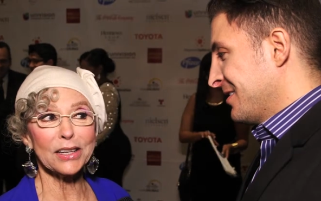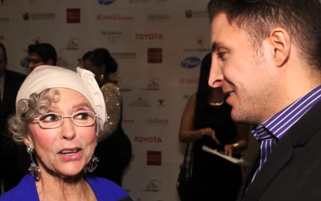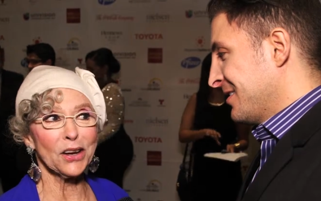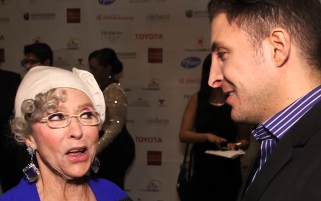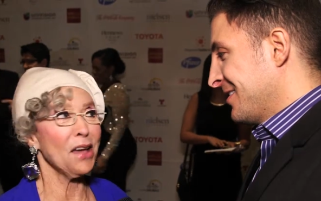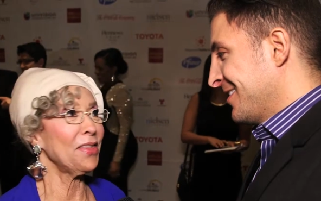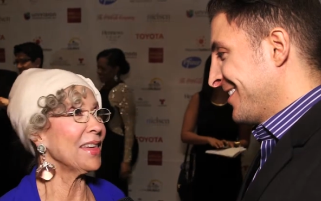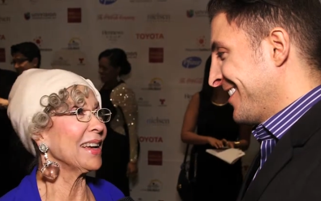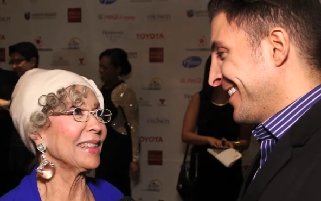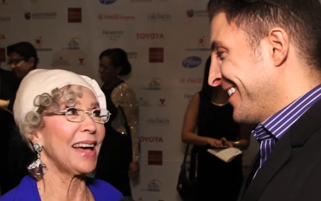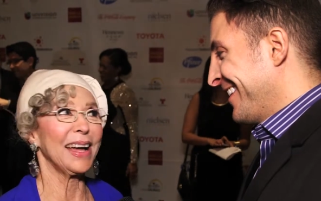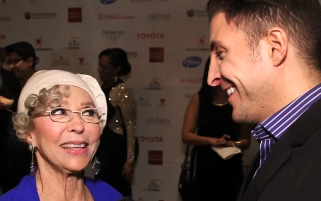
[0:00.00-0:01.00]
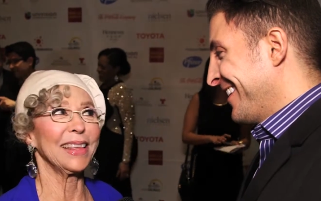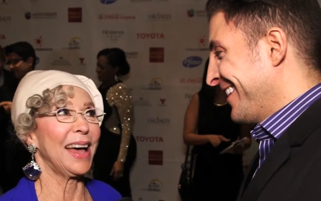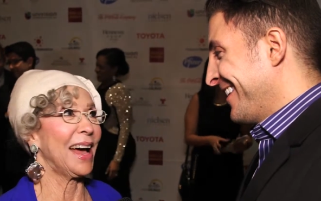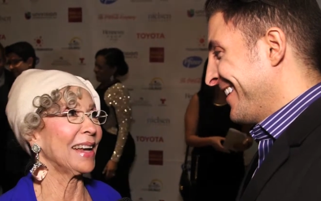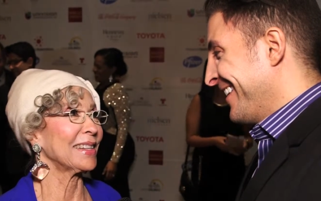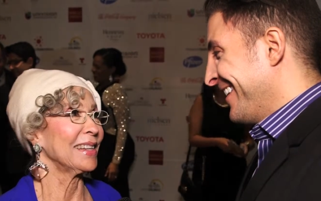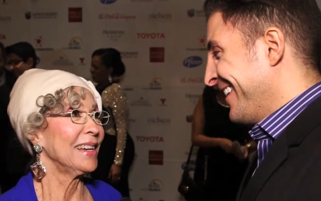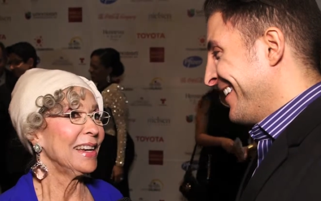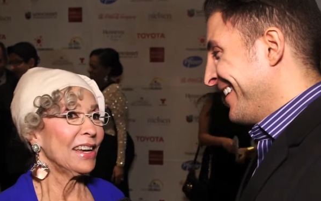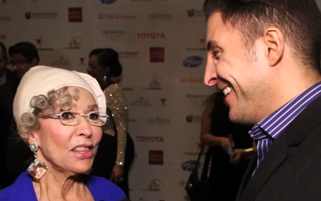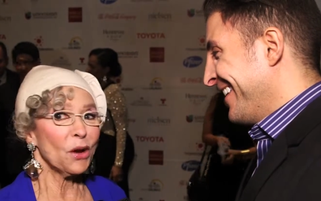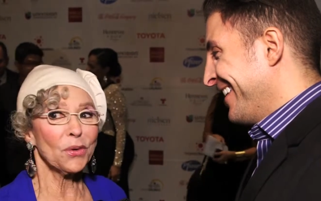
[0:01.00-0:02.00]
Speaker 1: nothing like that
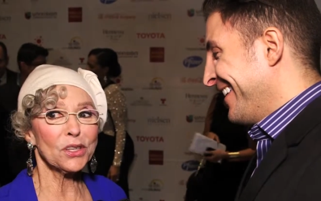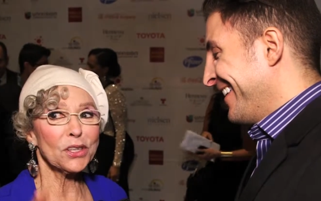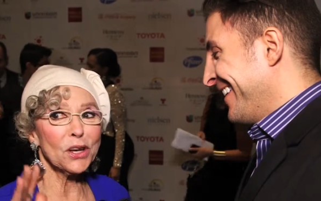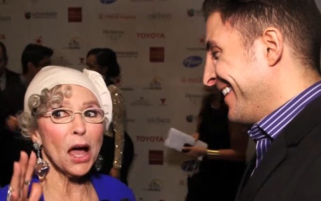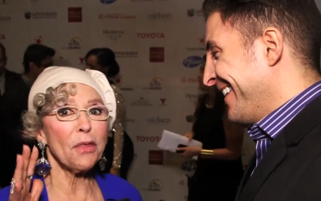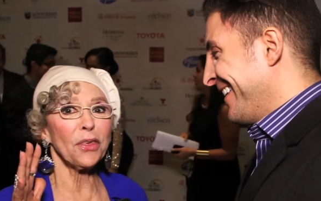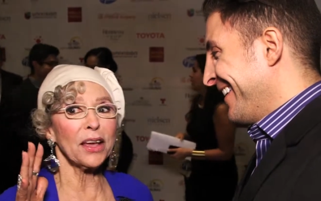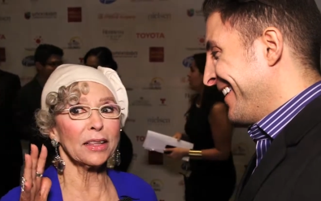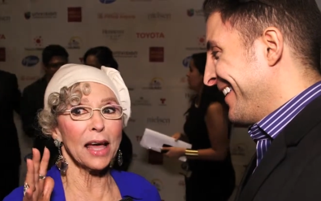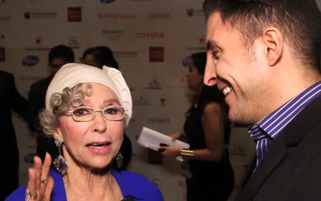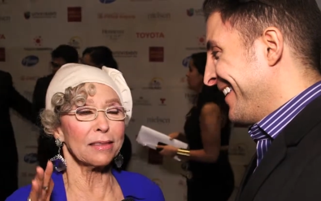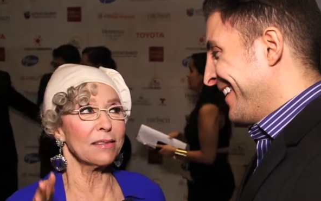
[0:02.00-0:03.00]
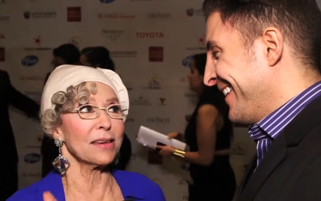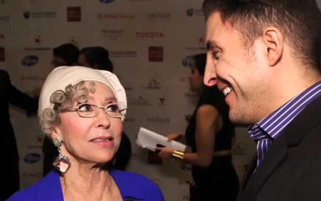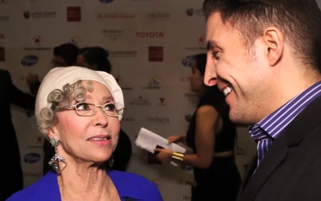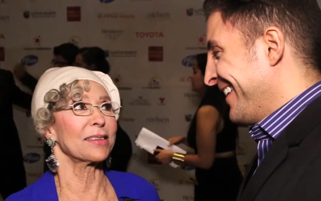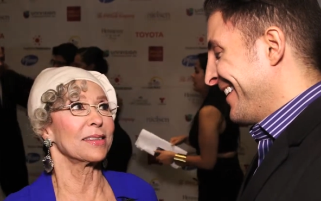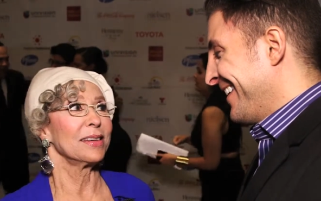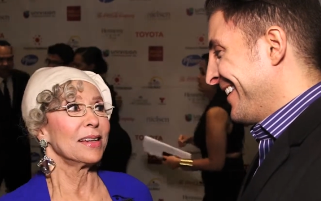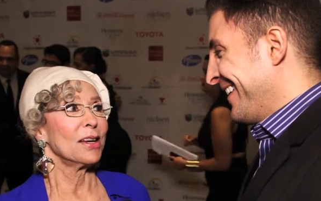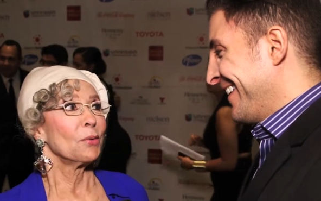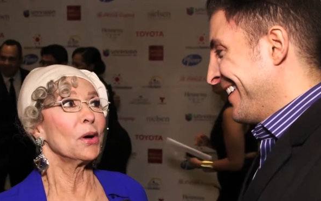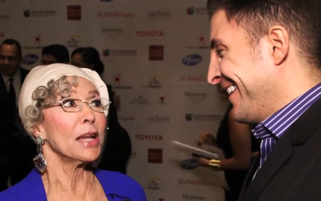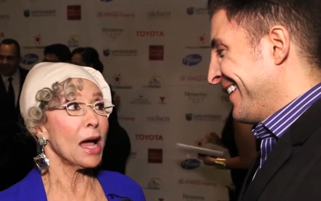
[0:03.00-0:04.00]
there was nothing like this
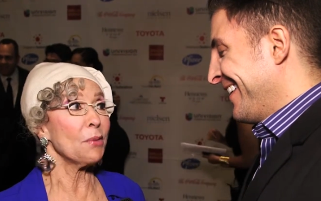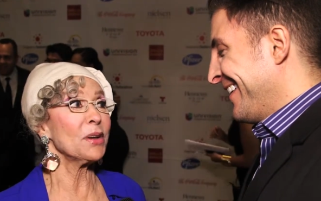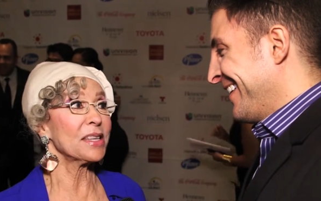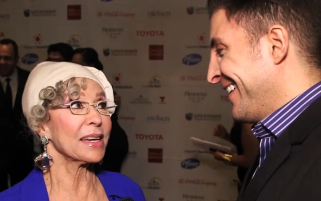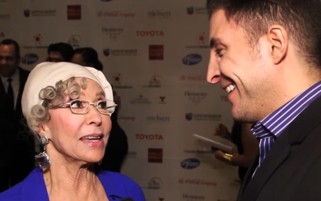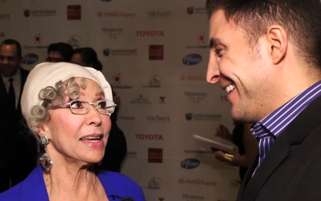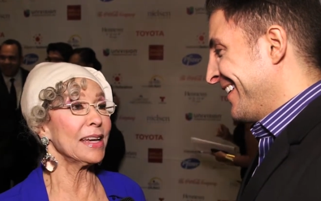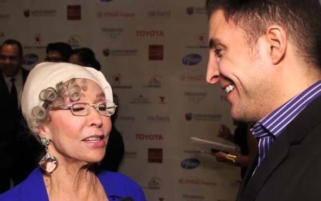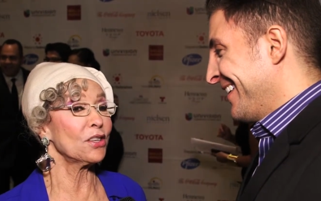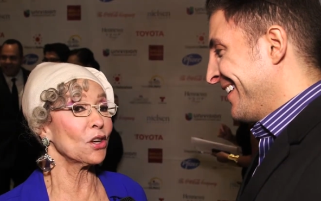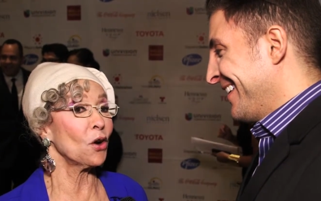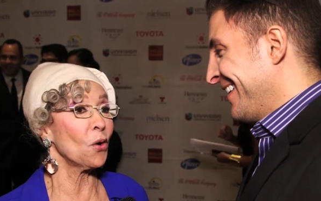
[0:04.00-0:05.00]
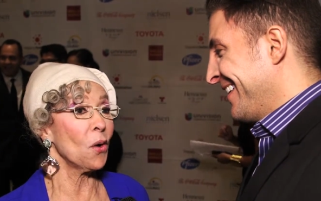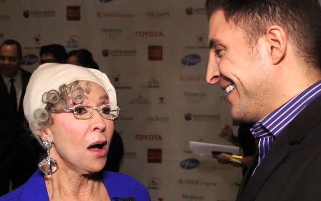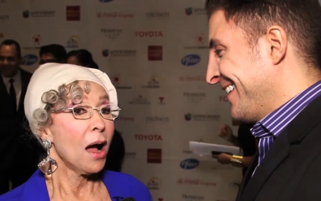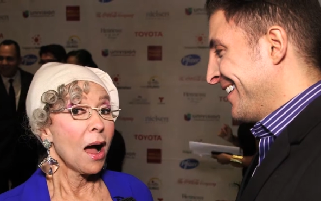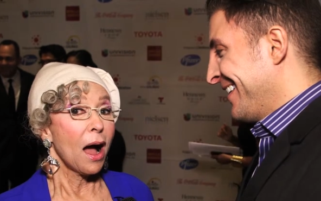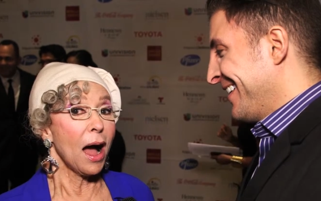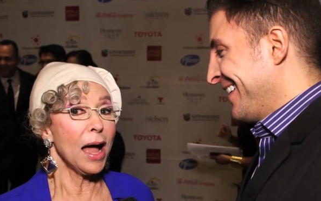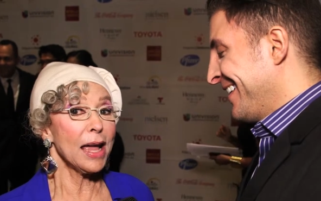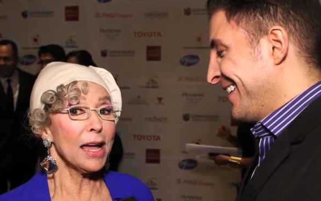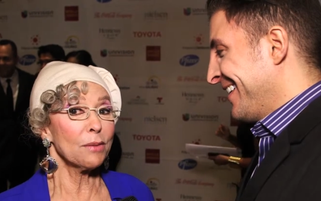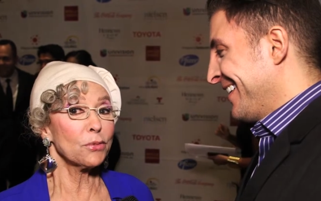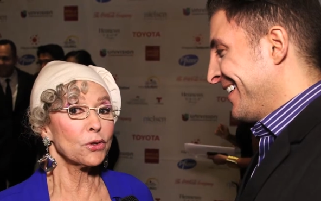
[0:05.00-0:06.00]
when I was a kid. So I
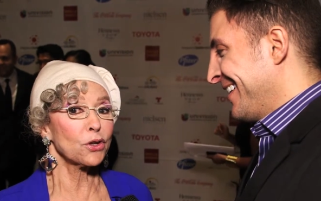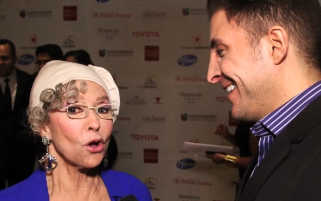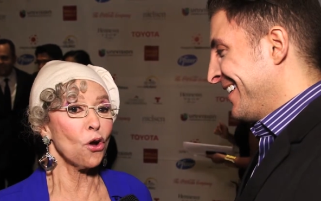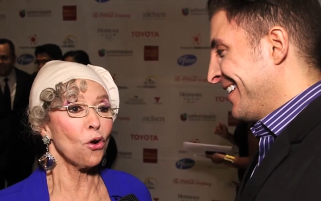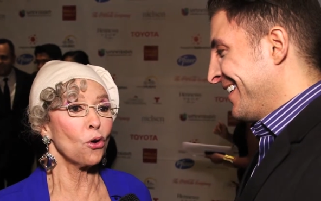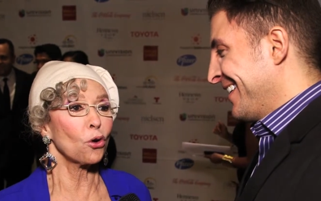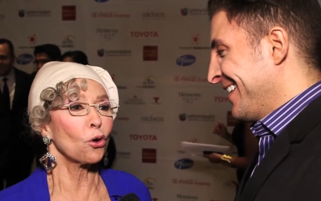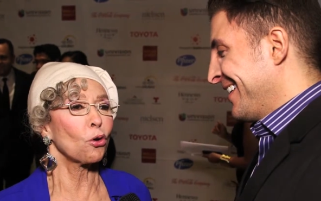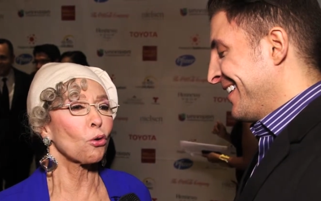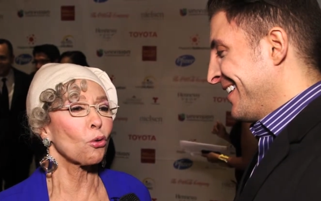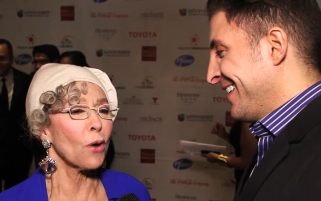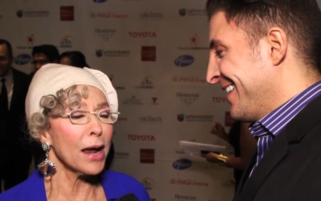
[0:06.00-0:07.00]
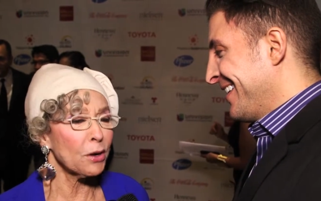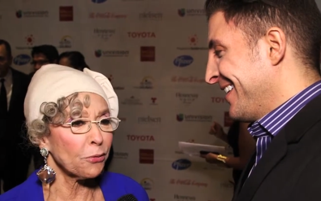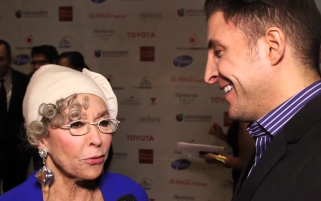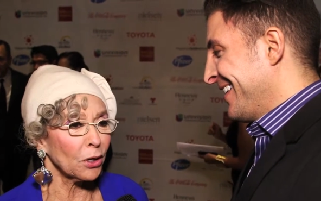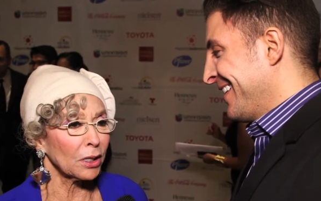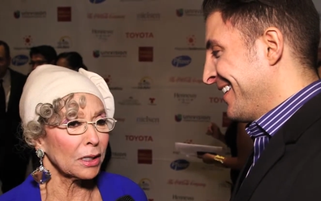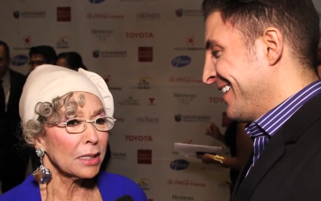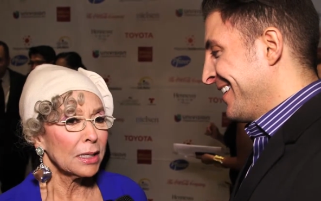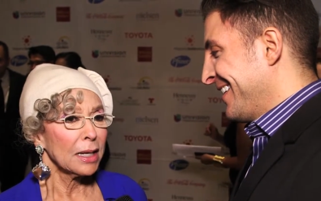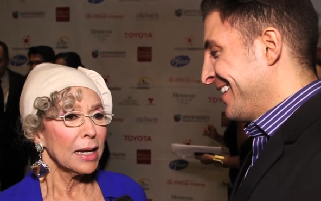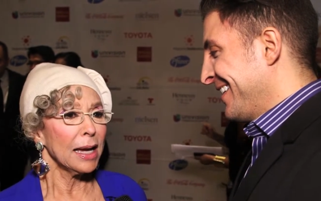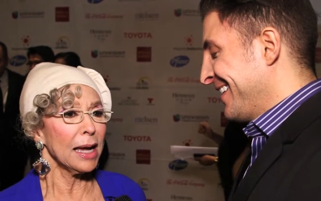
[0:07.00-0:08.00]
am so grateful
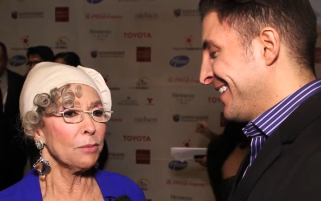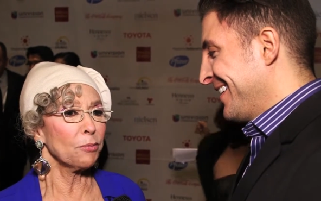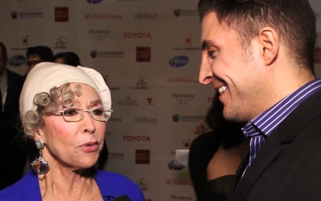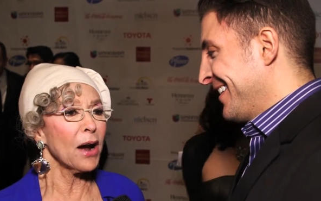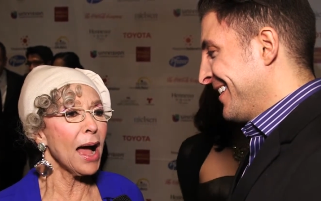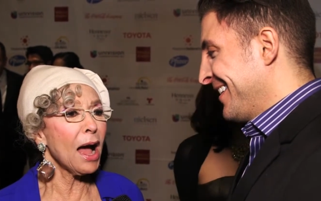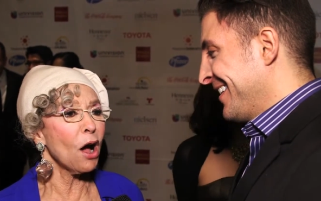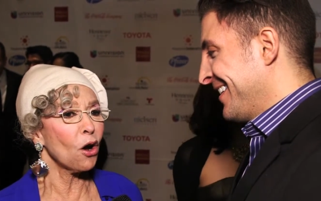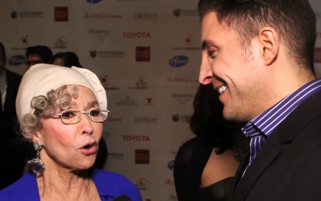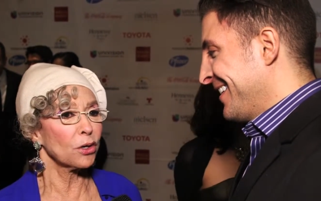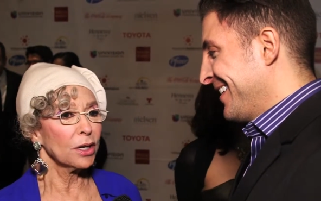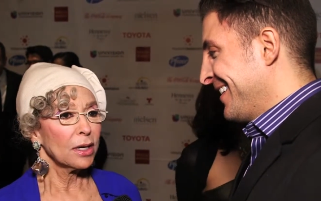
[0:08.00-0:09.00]
and proud